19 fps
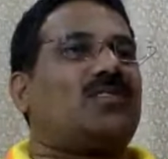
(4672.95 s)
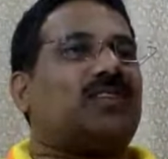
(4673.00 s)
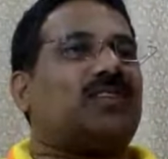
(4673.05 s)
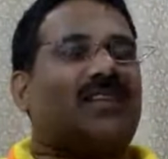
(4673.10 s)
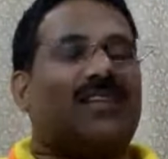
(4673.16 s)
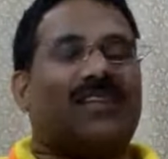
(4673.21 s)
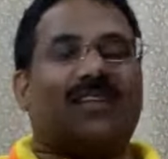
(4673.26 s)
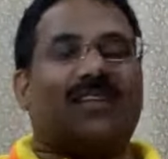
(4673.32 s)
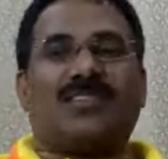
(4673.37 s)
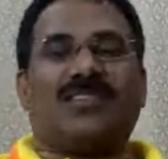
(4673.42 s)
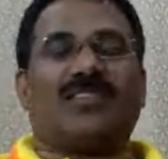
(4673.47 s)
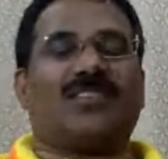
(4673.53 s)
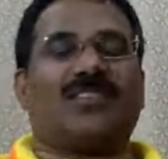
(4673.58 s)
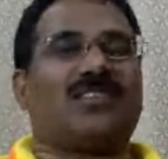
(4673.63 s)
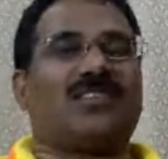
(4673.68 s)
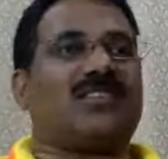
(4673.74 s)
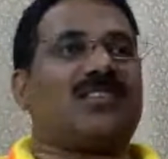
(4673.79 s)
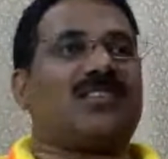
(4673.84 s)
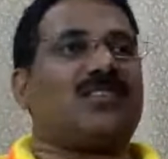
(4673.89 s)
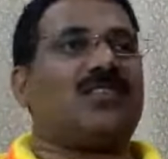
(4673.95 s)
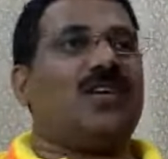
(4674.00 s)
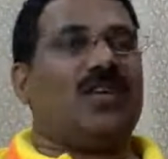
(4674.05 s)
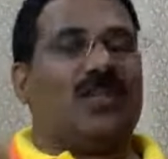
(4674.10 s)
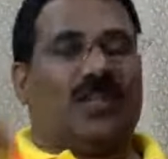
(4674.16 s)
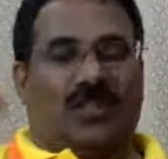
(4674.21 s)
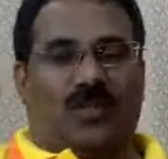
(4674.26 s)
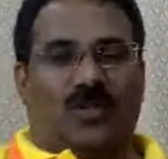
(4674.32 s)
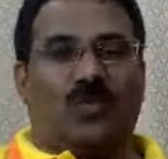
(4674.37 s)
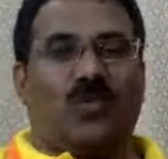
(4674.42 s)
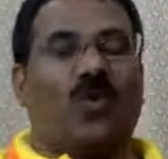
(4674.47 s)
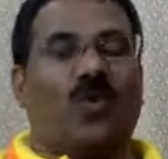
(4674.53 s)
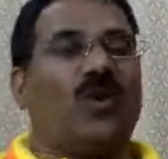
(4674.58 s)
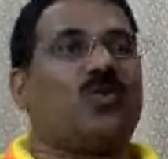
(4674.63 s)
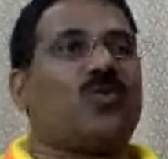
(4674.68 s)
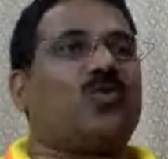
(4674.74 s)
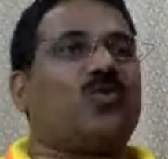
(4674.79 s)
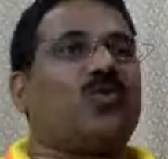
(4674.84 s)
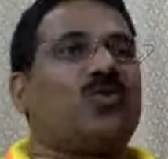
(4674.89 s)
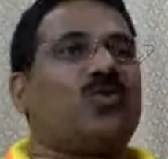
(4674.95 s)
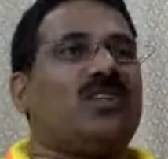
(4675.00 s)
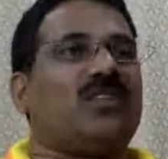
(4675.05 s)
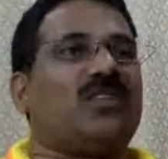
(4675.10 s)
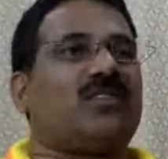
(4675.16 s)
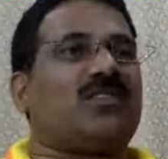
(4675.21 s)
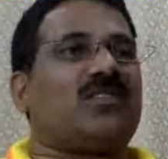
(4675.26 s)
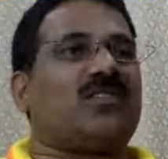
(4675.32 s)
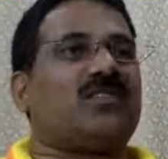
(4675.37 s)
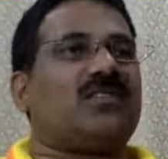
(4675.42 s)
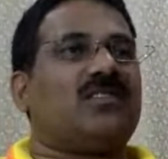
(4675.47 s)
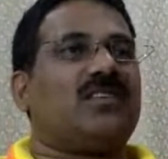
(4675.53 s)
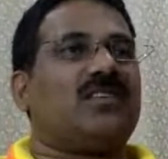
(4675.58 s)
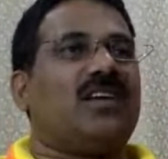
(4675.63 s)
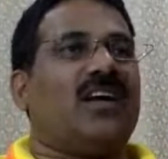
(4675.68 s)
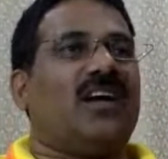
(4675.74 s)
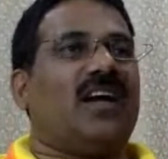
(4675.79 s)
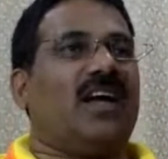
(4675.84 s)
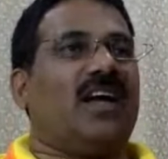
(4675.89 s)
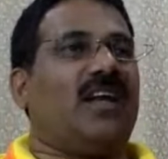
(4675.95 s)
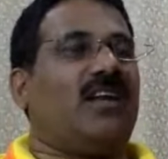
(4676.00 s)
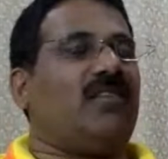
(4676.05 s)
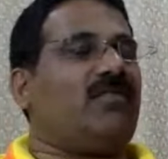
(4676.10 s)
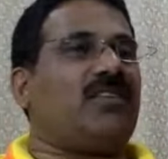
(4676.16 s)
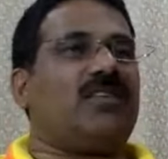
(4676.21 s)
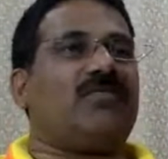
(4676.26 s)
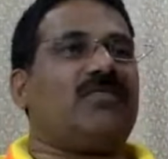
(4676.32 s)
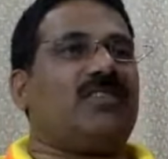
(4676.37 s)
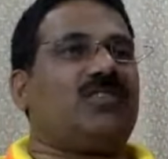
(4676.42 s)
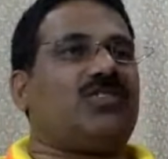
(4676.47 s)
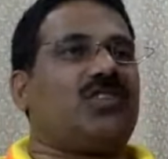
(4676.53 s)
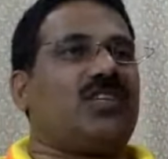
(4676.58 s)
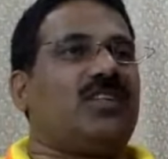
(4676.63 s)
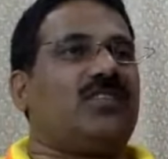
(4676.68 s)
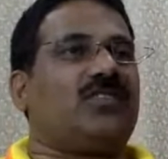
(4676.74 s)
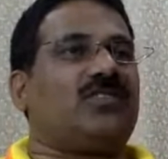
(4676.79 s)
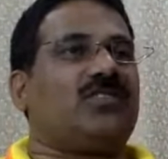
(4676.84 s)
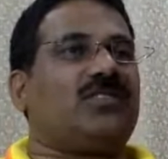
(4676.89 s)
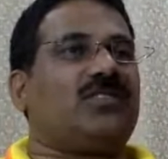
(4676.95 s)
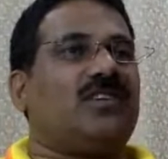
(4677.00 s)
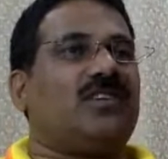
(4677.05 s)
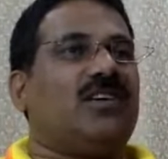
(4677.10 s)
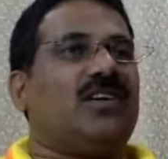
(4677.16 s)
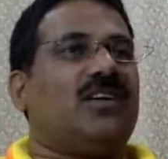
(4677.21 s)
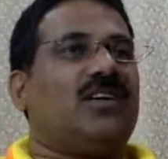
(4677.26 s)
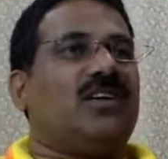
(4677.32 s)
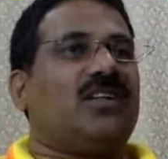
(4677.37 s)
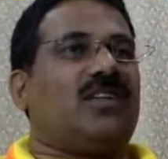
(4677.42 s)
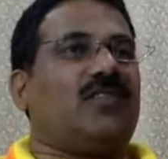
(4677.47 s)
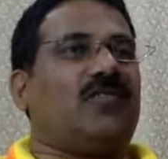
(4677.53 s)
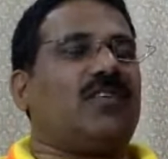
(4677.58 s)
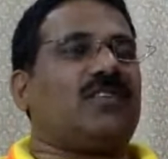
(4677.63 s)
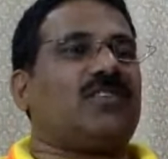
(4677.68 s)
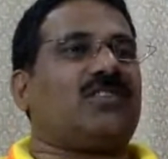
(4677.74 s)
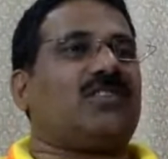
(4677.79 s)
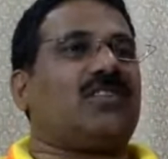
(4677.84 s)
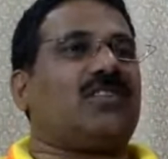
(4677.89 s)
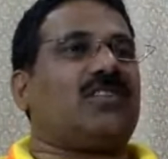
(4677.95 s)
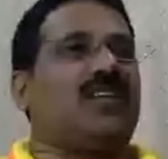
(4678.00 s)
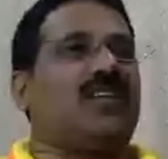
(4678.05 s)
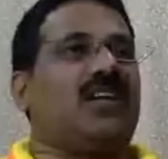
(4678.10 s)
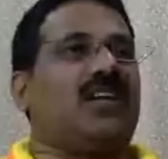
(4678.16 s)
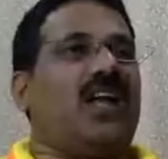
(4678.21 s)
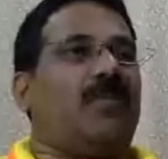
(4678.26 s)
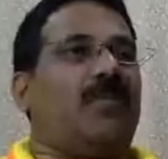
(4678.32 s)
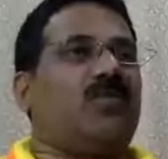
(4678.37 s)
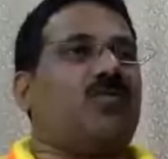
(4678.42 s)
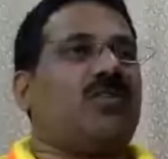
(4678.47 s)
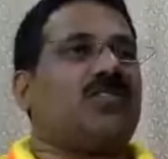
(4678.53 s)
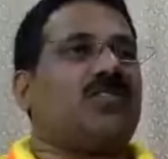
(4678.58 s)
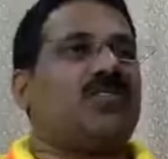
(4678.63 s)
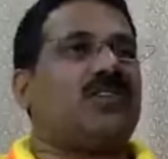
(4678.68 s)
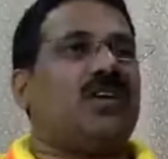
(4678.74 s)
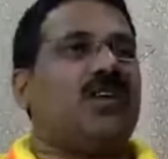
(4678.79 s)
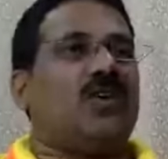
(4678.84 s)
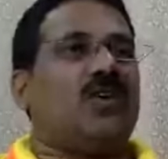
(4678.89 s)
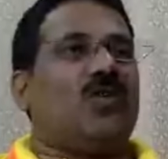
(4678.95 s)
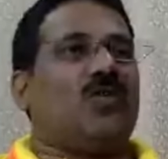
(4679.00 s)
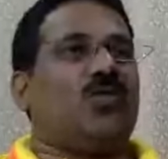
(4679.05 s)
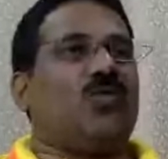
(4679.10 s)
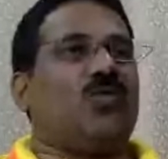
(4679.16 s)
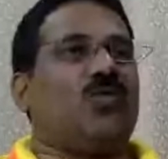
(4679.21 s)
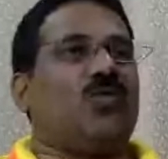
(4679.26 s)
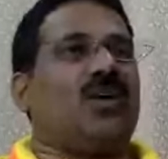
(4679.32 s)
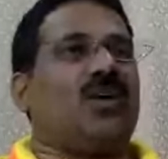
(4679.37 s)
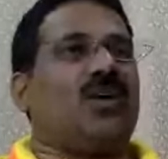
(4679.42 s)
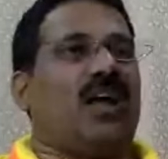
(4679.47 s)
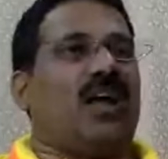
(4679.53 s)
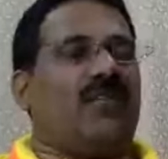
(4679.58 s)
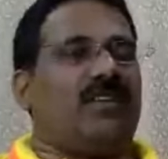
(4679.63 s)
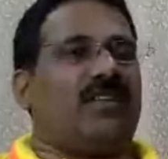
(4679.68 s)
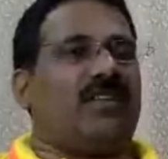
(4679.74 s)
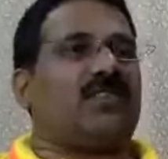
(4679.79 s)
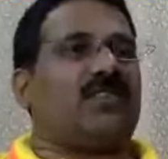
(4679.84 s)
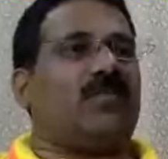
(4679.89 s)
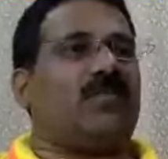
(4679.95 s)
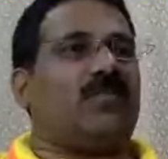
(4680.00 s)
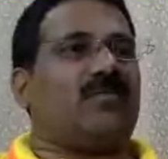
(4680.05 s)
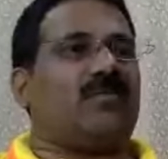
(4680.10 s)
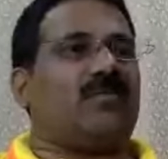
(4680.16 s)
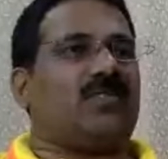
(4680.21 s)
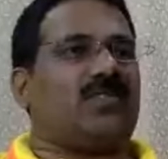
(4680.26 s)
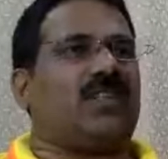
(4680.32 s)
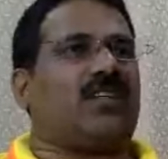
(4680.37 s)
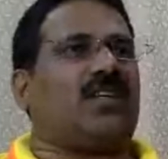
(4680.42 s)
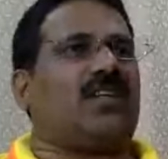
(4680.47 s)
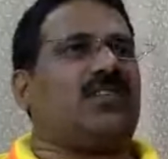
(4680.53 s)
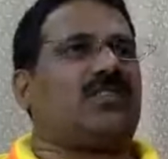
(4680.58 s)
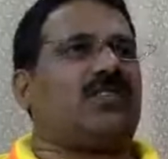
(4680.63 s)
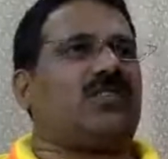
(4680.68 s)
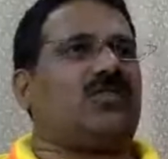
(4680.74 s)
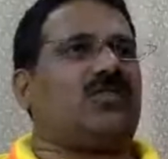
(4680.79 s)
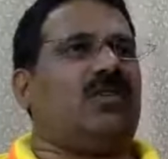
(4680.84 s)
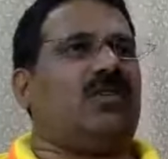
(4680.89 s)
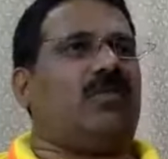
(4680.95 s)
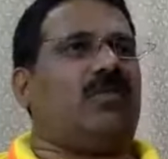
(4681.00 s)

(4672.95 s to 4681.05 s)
listen, sister, you got to do this and everything will change. The first thing that happened was you are having some sickness in your